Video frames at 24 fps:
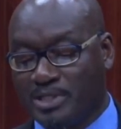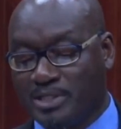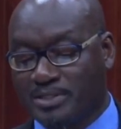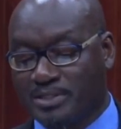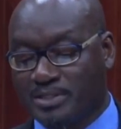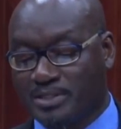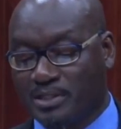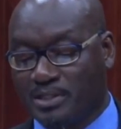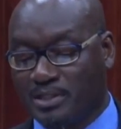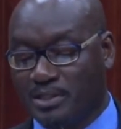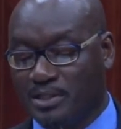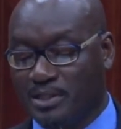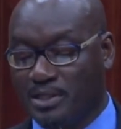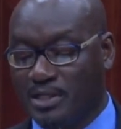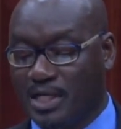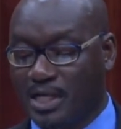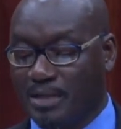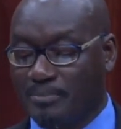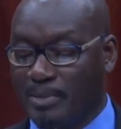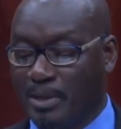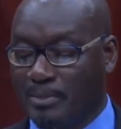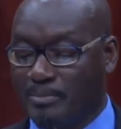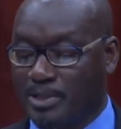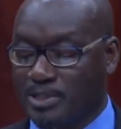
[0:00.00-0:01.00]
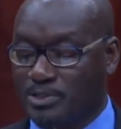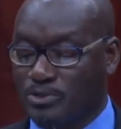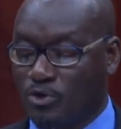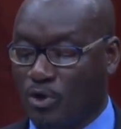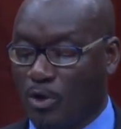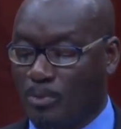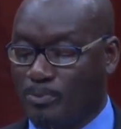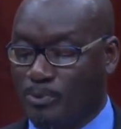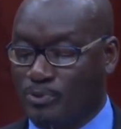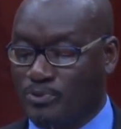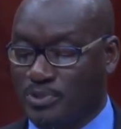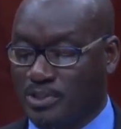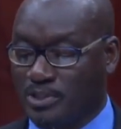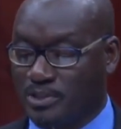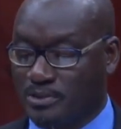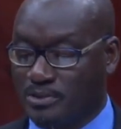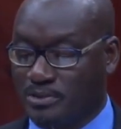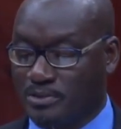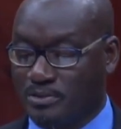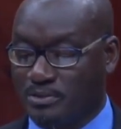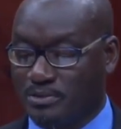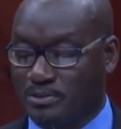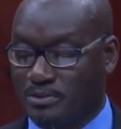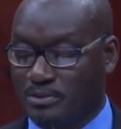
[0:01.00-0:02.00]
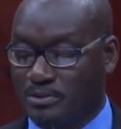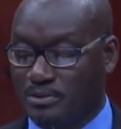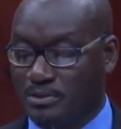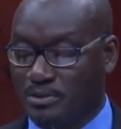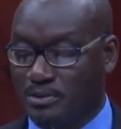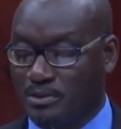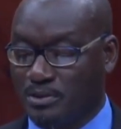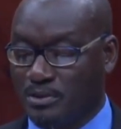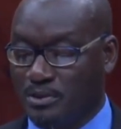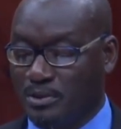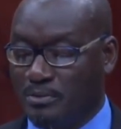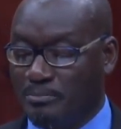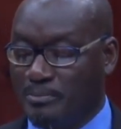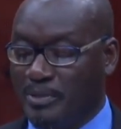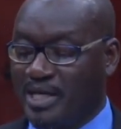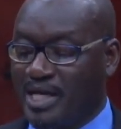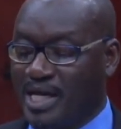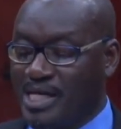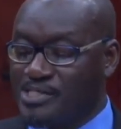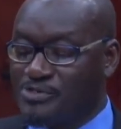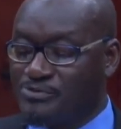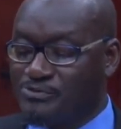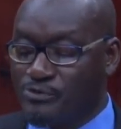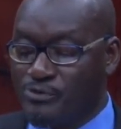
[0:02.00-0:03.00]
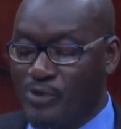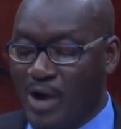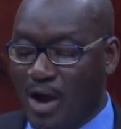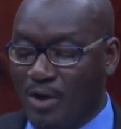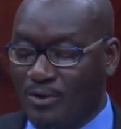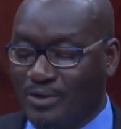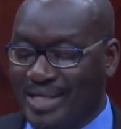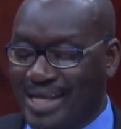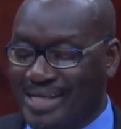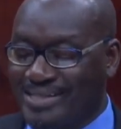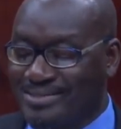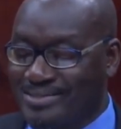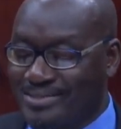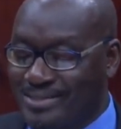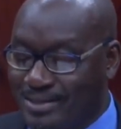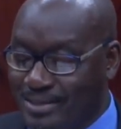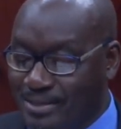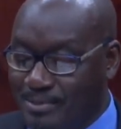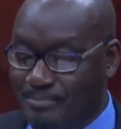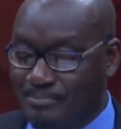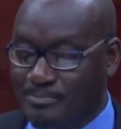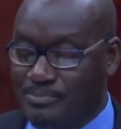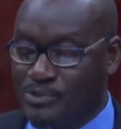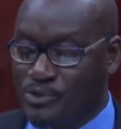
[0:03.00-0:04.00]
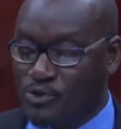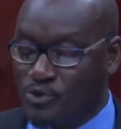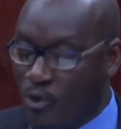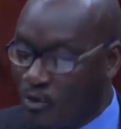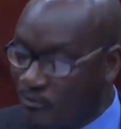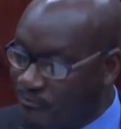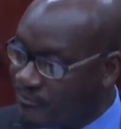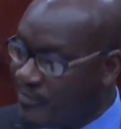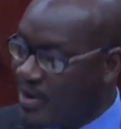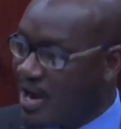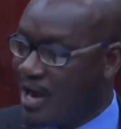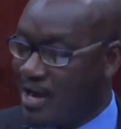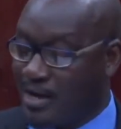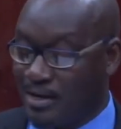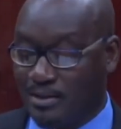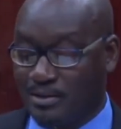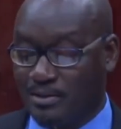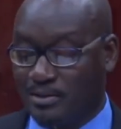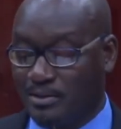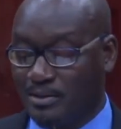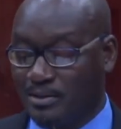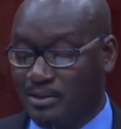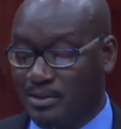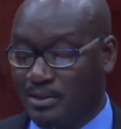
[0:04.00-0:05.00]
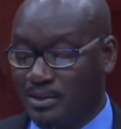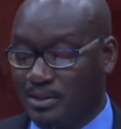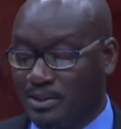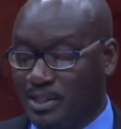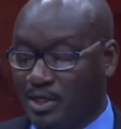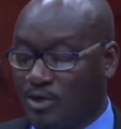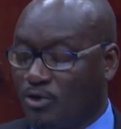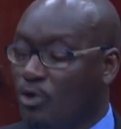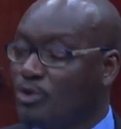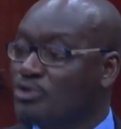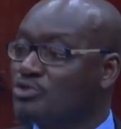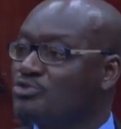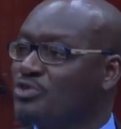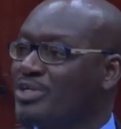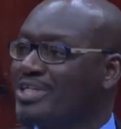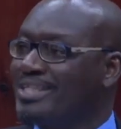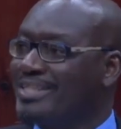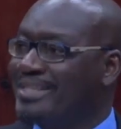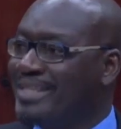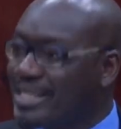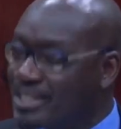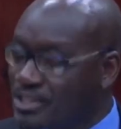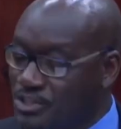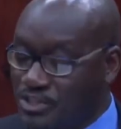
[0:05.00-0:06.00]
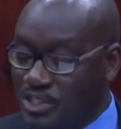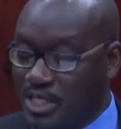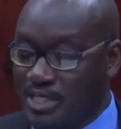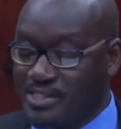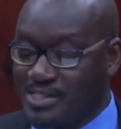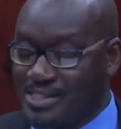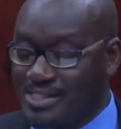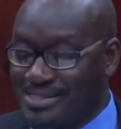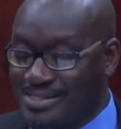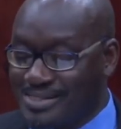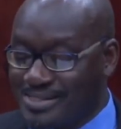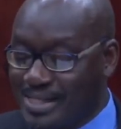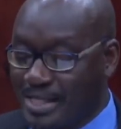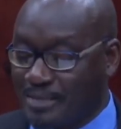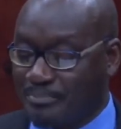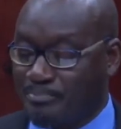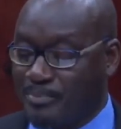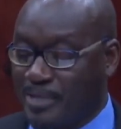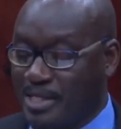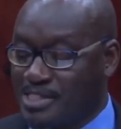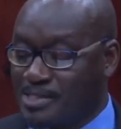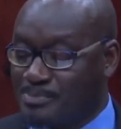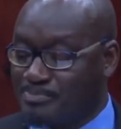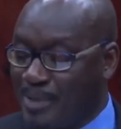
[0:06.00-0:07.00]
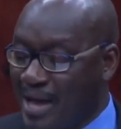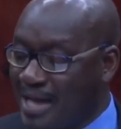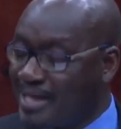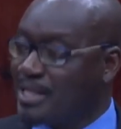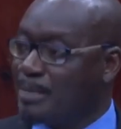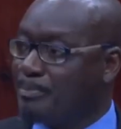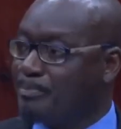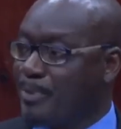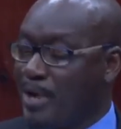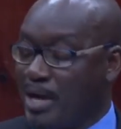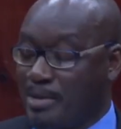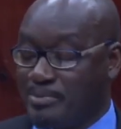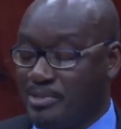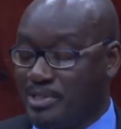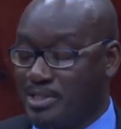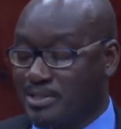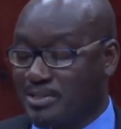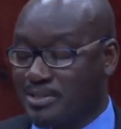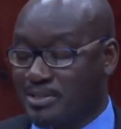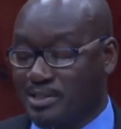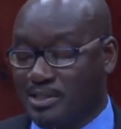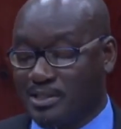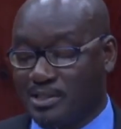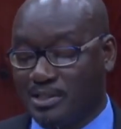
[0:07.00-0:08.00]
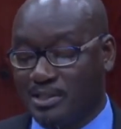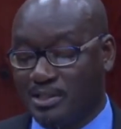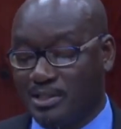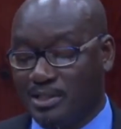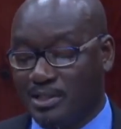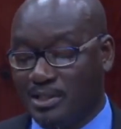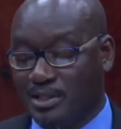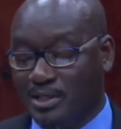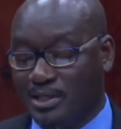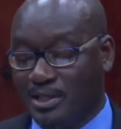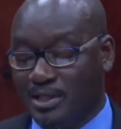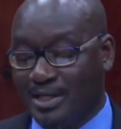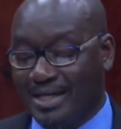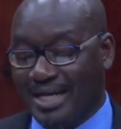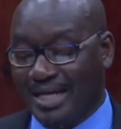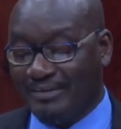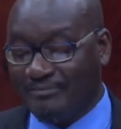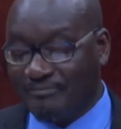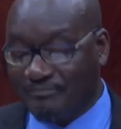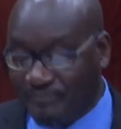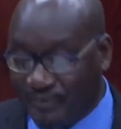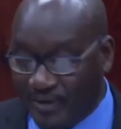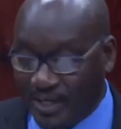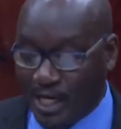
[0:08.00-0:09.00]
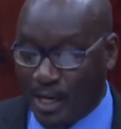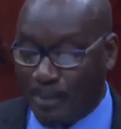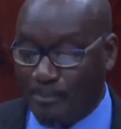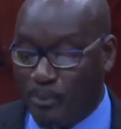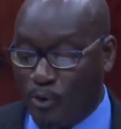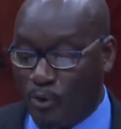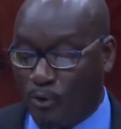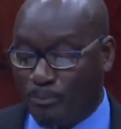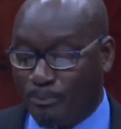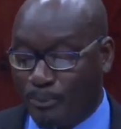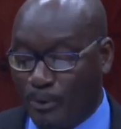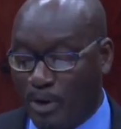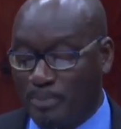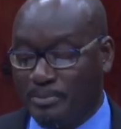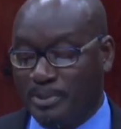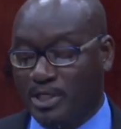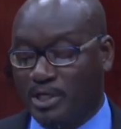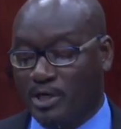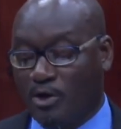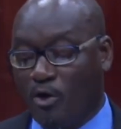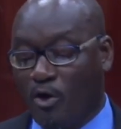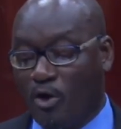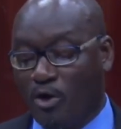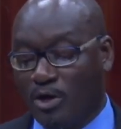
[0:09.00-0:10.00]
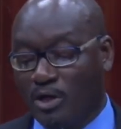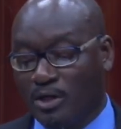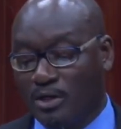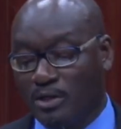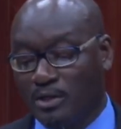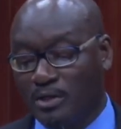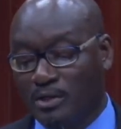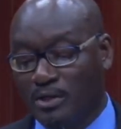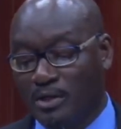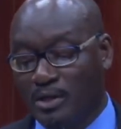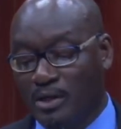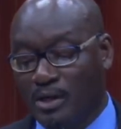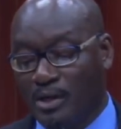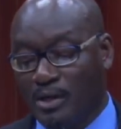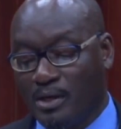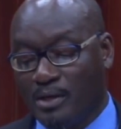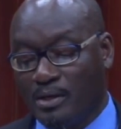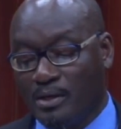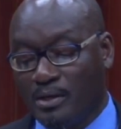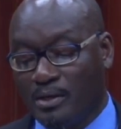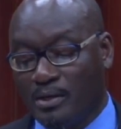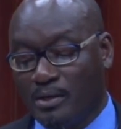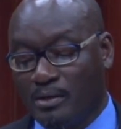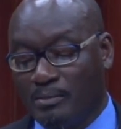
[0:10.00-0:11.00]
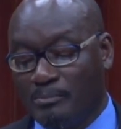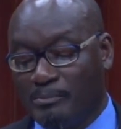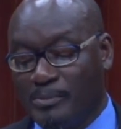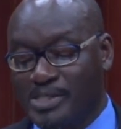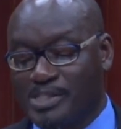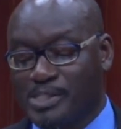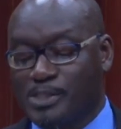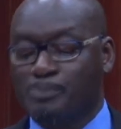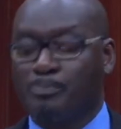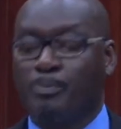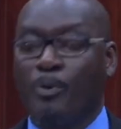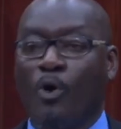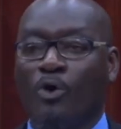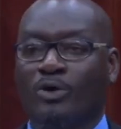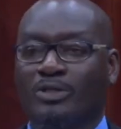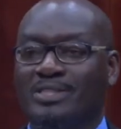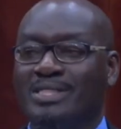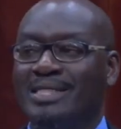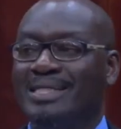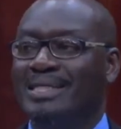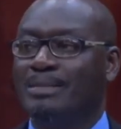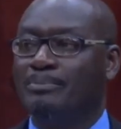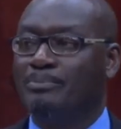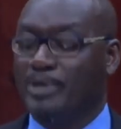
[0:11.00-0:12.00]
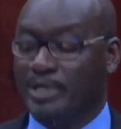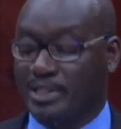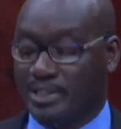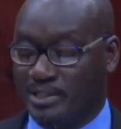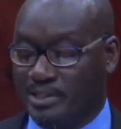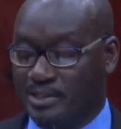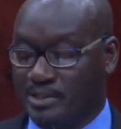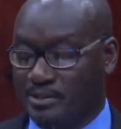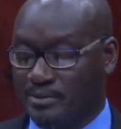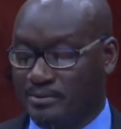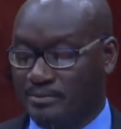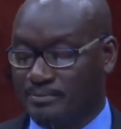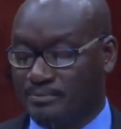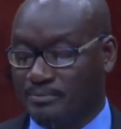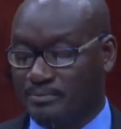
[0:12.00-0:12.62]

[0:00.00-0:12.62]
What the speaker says: Minister and members opposite. Because throughout their term so far, the contradictions in statements by the Prime Minister can fill a book probably called Misspoke Deliberately.